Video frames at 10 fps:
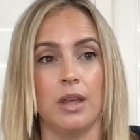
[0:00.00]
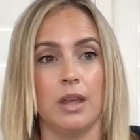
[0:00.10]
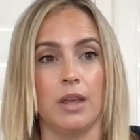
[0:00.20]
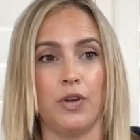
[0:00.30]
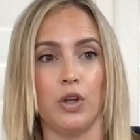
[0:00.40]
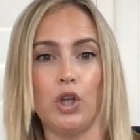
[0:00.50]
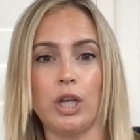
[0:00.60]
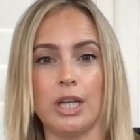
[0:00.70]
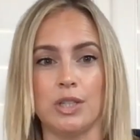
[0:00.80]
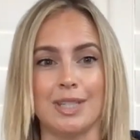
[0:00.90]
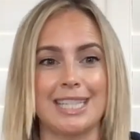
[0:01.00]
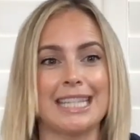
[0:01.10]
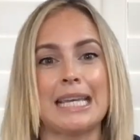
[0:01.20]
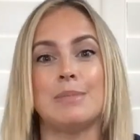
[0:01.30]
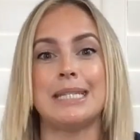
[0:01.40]
If you're looking to
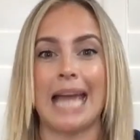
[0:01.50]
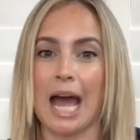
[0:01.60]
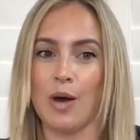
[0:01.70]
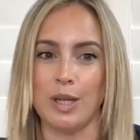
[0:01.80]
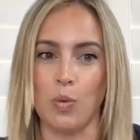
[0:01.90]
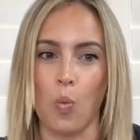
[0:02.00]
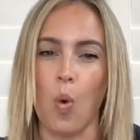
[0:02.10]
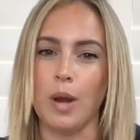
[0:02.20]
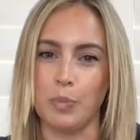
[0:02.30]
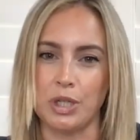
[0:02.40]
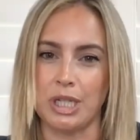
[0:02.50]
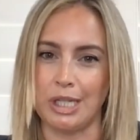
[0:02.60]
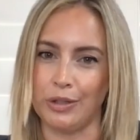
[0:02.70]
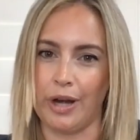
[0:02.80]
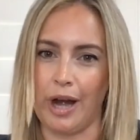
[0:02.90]
slim down in one
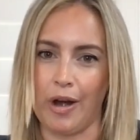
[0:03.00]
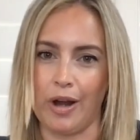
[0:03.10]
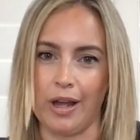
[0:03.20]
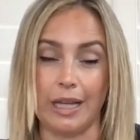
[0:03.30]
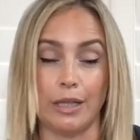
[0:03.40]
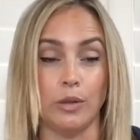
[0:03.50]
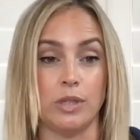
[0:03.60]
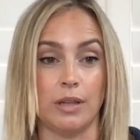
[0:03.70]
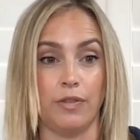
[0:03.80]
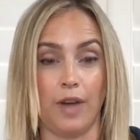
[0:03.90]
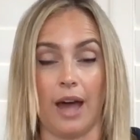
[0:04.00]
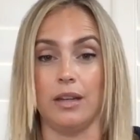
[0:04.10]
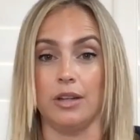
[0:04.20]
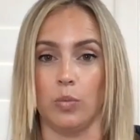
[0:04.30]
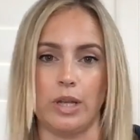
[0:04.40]
particular area, like losing fat
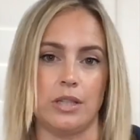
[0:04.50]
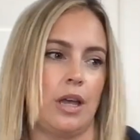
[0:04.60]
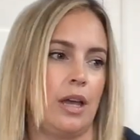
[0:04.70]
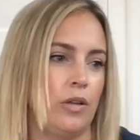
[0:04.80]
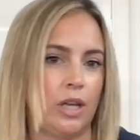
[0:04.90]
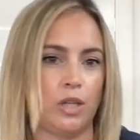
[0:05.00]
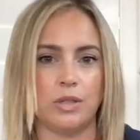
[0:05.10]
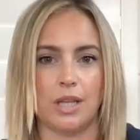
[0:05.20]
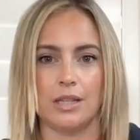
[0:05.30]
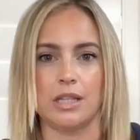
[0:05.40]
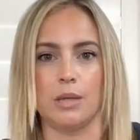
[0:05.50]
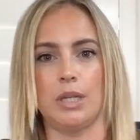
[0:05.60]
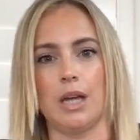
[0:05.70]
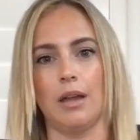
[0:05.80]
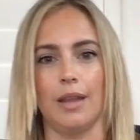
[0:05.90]
in your waistline, or like you said,
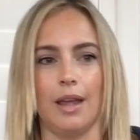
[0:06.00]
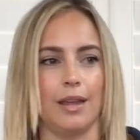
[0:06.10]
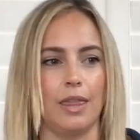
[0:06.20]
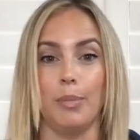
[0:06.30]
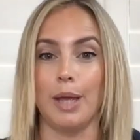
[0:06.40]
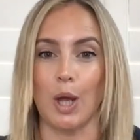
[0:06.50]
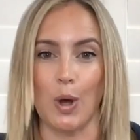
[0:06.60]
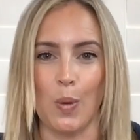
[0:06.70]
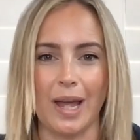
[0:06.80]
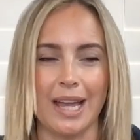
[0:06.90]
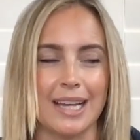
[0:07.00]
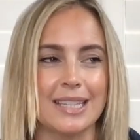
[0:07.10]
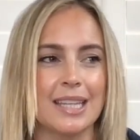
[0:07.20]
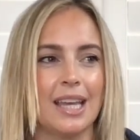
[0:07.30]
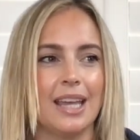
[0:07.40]
slimming down like the bingo
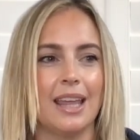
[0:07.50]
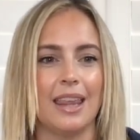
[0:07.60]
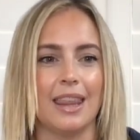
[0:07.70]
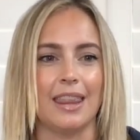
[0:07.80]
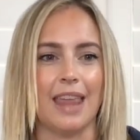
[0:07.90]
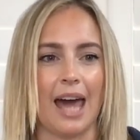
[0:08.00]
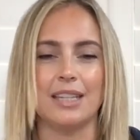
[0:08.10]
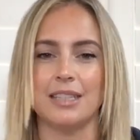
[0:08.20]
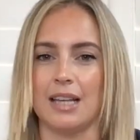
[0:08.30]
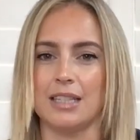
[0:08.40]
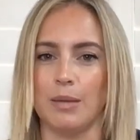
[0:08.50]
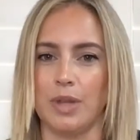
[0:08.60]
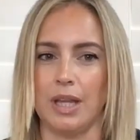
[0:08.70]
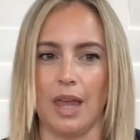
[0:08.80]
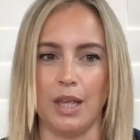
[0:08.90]
wings, that is not
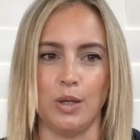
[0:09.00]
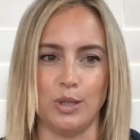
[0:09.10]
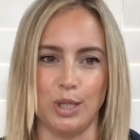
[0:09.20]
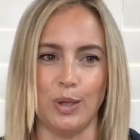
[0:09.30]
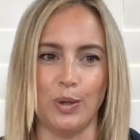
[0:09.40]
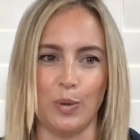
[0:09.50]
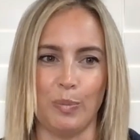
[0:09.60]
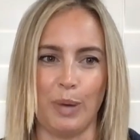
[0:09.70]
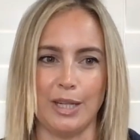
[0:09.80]
something that you do by